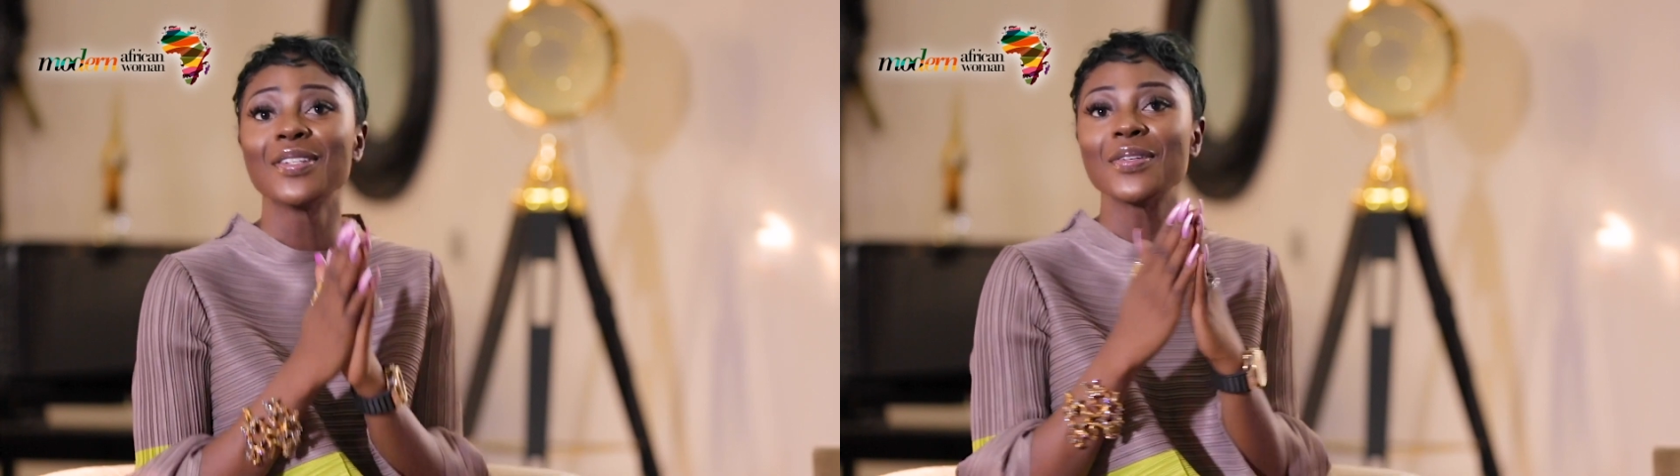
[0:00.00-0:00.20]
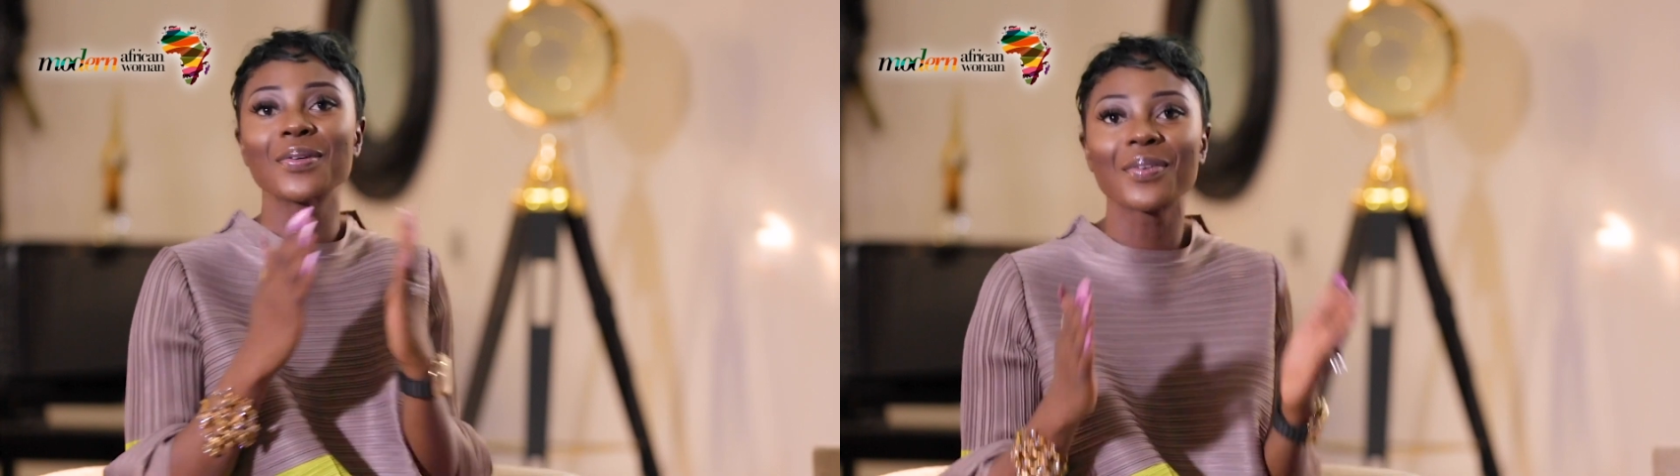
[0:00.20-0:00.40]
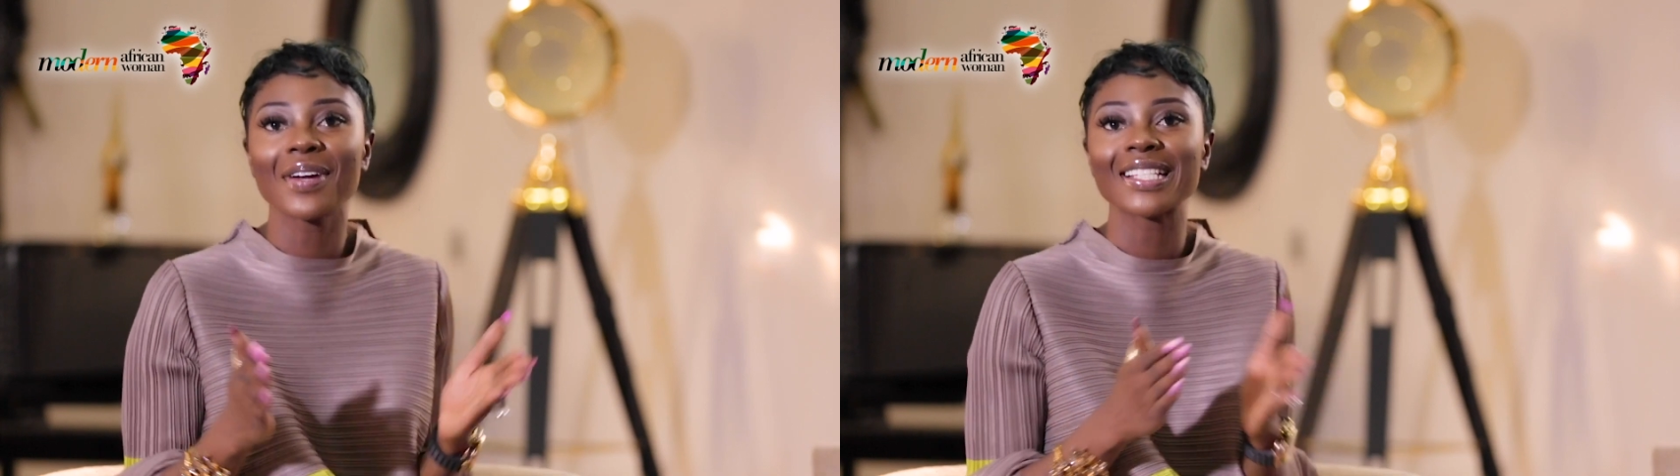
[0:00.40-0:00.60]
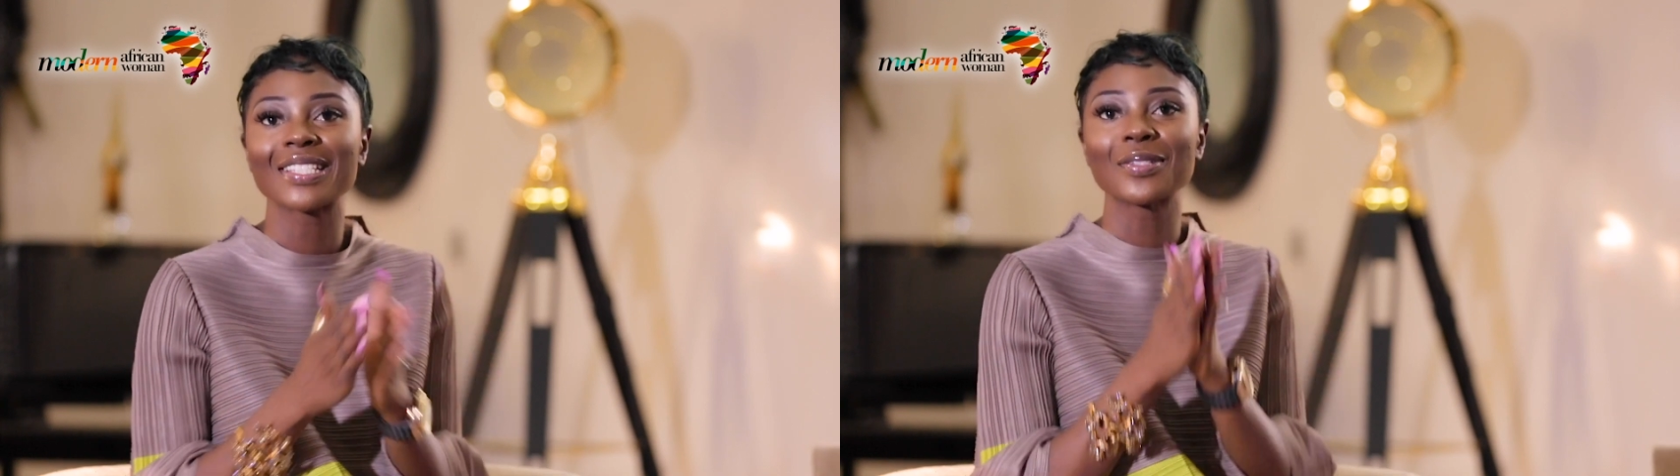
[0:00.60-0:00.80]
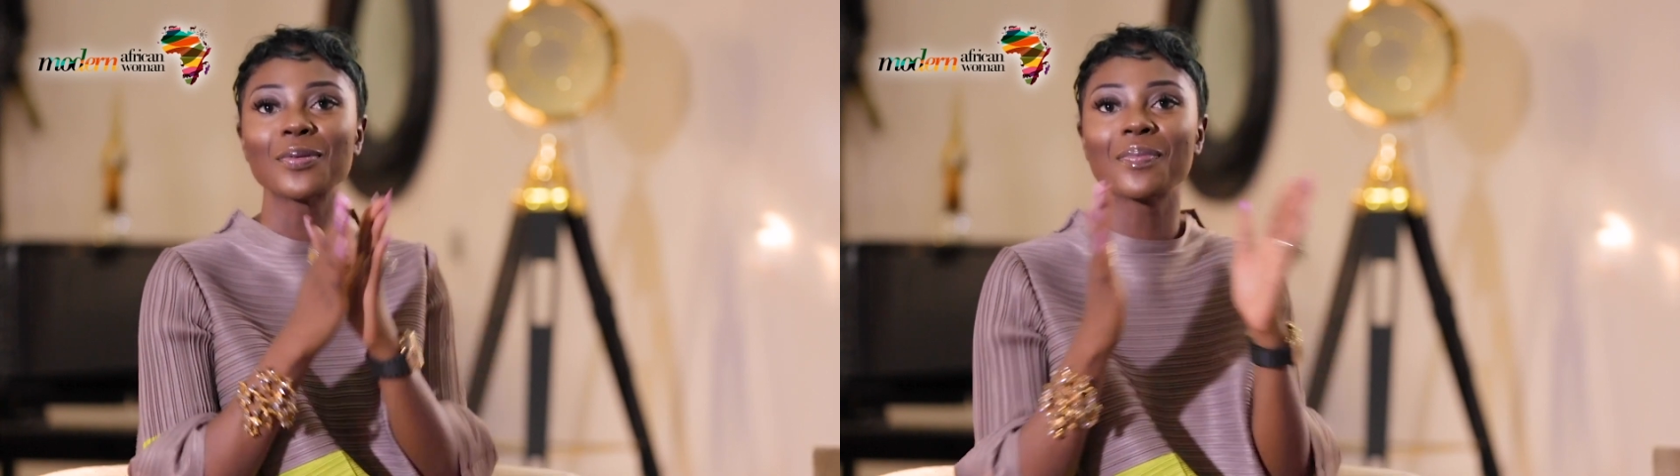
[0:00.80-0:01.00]
new
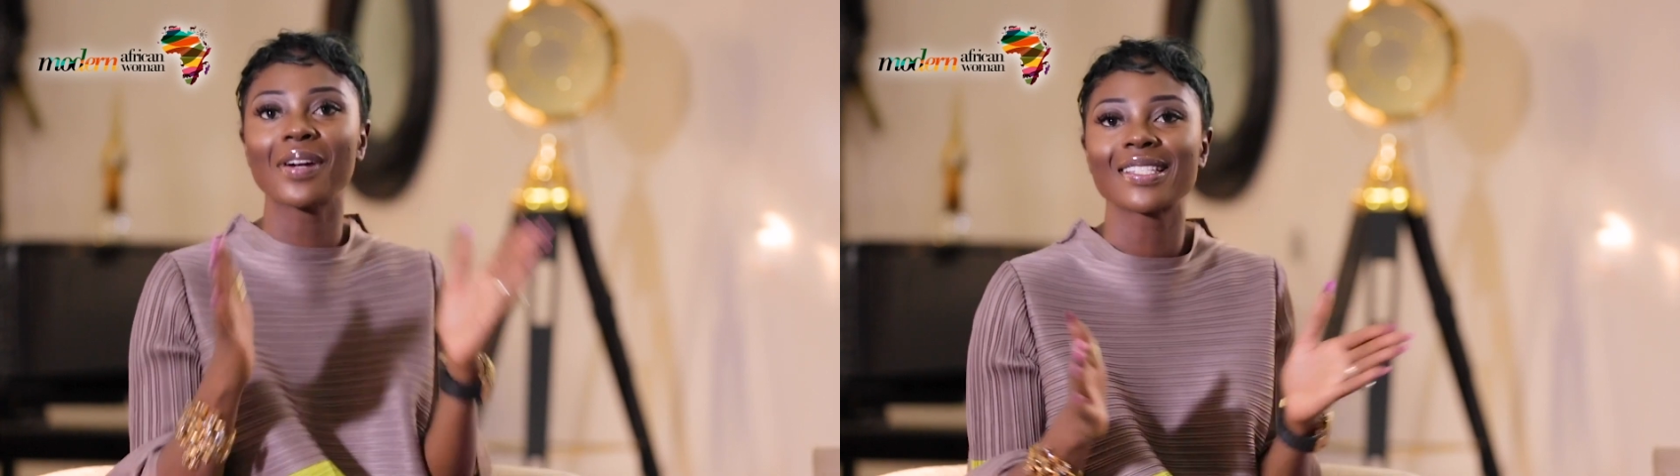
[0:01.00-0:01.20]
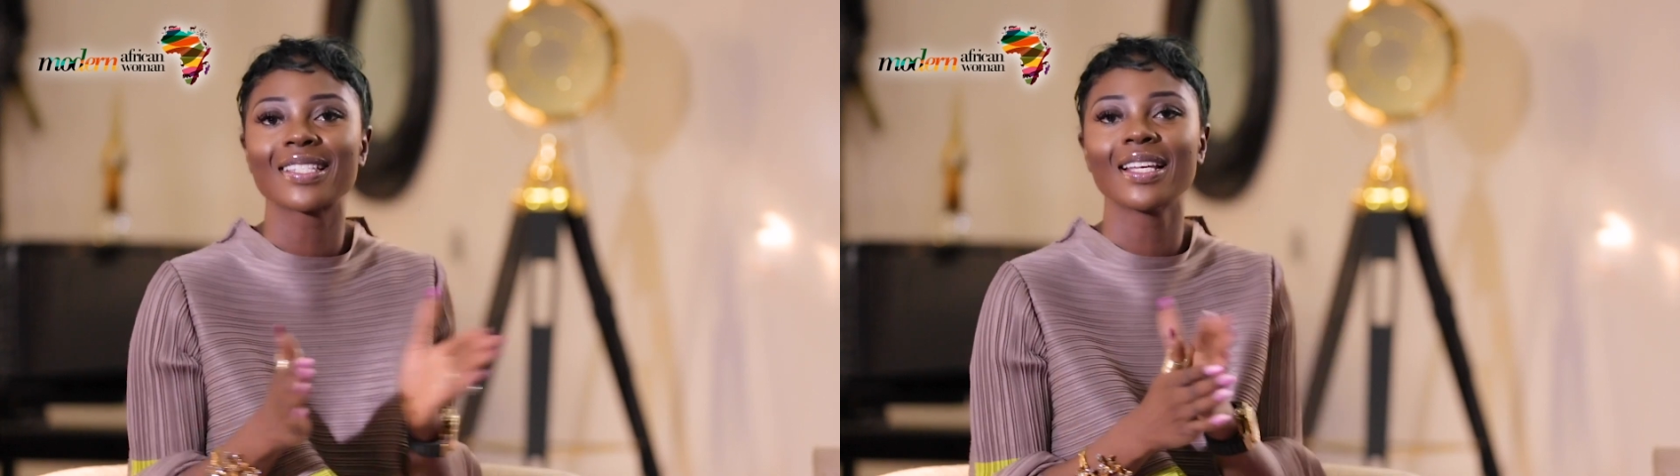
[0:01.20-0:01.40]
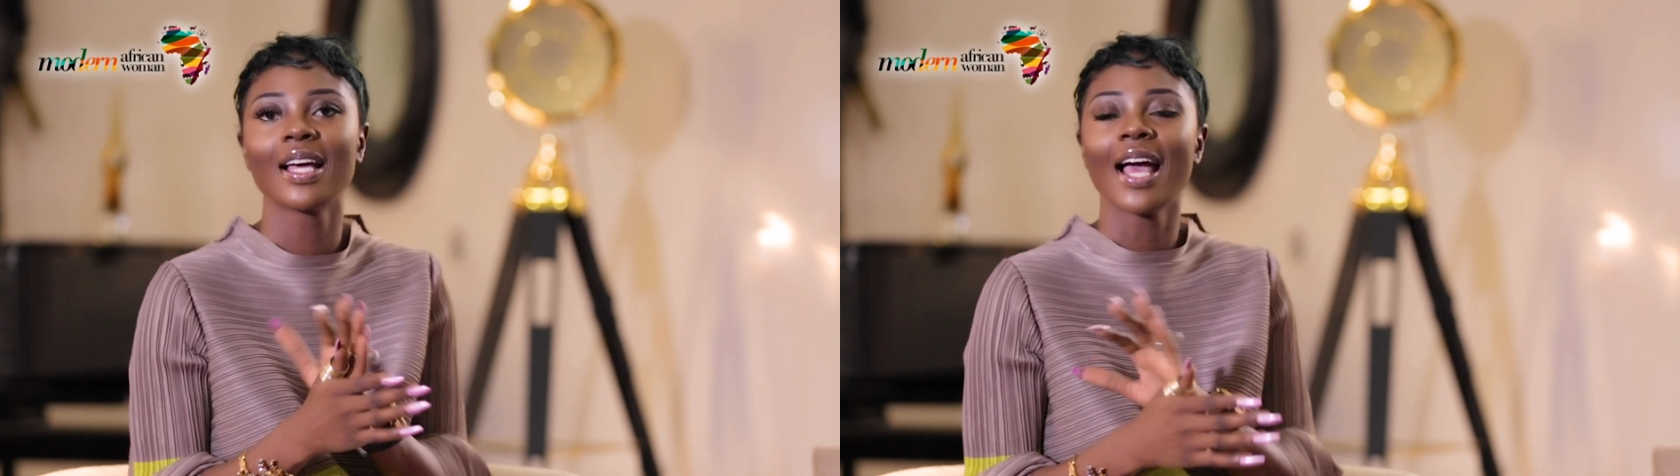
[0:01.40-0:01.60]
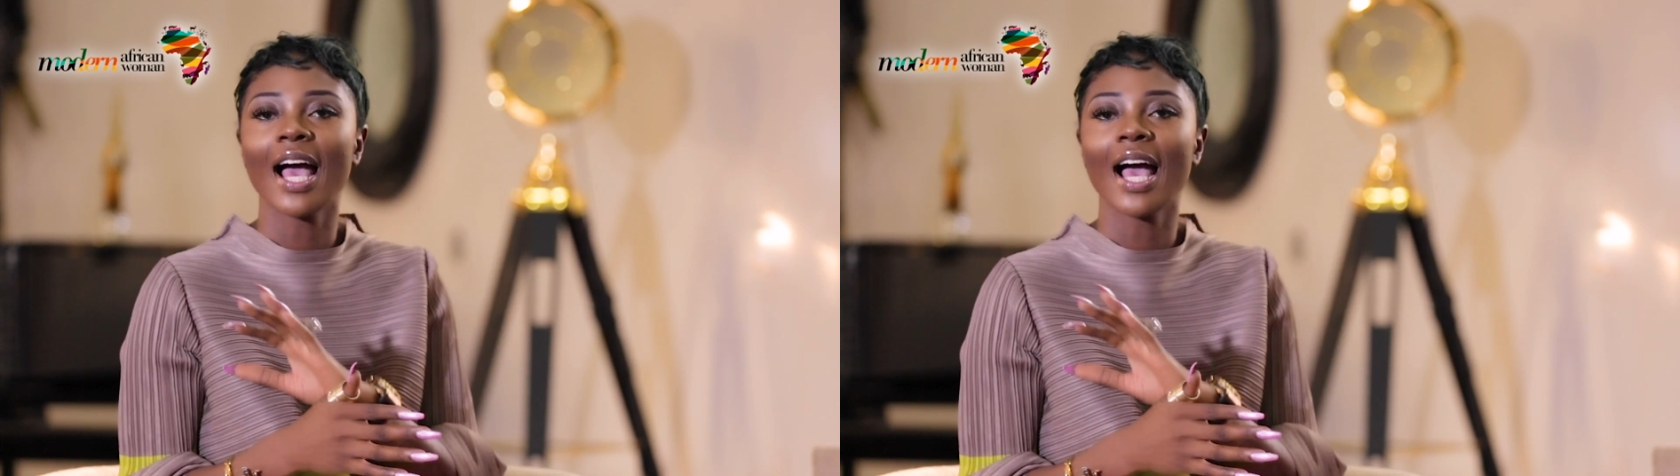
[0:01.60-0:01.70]
grace, new mercy.